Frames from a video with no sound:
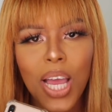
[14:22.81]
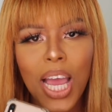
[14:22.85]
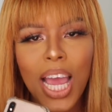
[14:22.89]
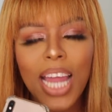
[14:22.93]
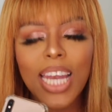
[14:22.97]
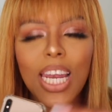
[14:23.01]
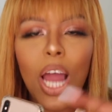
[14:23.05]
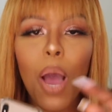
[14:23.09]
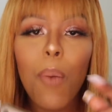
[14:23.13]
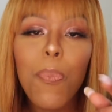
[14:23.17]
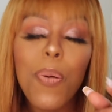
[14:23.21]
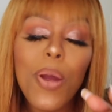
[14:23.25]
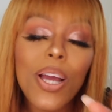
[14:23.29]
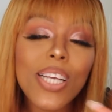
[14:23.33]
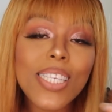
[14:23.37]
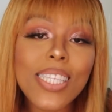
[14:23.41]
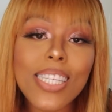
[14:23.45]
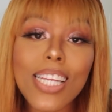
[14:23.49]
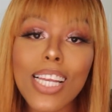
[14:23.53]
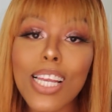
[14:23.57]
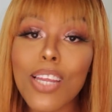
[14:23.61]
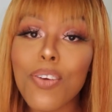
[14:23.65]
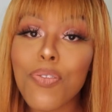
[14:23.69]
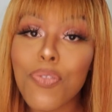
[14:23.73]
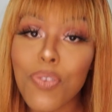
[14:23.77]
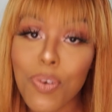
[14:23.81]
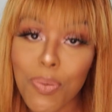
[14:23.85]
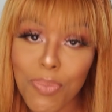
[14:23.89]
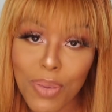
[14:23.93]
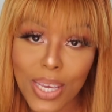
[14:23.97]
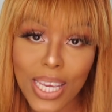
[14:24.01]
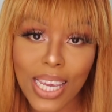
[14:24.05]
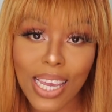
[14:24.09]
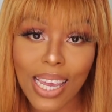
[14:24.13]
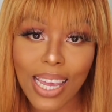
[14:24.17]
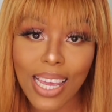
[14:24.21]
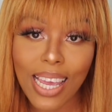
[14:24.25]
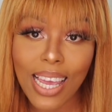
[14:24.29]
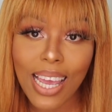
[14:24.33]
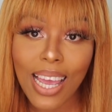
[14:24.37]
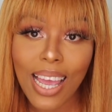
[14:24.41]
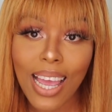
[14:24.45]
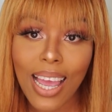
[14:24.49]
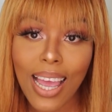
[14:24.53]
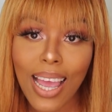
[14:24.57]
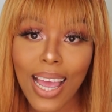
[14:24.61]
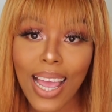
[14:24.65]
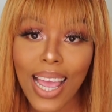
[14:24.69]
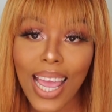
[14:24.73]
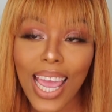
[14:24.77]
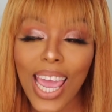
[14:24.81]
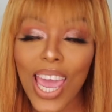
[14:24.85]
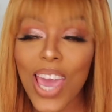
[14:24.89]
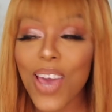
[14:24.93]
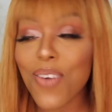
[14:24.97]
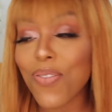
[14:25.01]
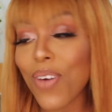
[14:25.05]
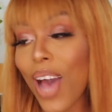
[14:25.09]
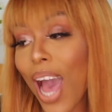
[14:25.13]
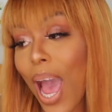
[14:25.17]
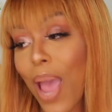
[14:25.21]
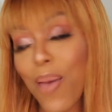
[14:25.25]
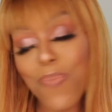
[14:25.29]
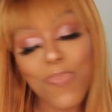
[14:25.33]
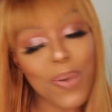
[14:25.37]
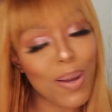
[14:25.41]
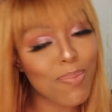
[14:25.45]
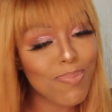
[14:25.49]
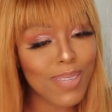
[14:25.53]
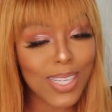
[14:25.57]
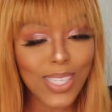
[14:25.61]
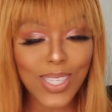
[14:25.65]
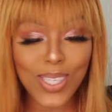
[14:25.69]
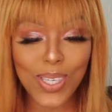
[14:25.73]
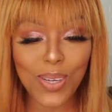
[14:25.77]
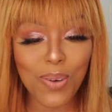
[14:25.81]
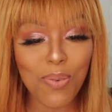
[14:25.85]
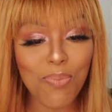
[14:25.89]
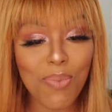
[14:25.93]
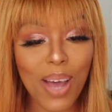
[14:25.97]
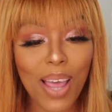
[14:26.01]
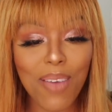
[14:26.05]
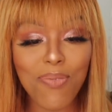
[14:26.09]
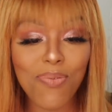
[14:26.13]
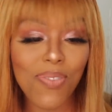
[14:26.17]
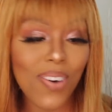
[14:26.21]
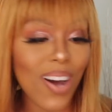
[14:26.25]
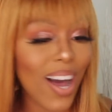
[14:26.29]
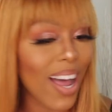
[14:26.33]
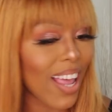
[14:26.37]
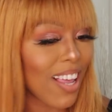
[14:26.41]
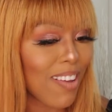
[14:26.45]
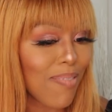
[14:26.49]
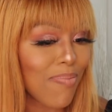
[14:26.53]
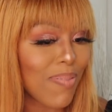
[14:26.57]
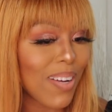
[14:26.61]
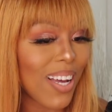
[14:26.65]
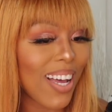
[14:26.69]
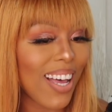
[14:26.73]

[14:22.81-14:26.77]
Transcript: Now, personally for me, if I bumped into my vibe,